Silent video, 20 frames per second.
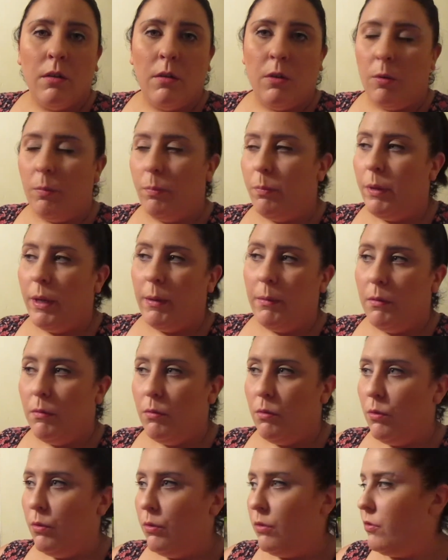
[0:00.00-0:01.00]
or Baby
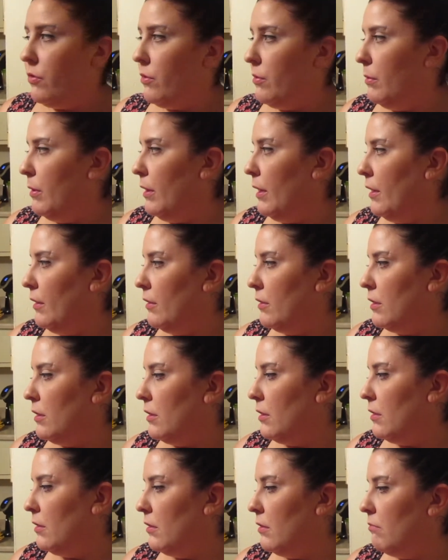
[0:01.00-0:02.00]
Roots. What
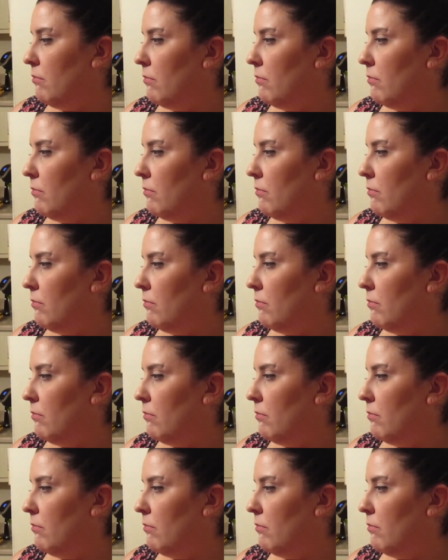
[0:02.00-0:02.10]
else?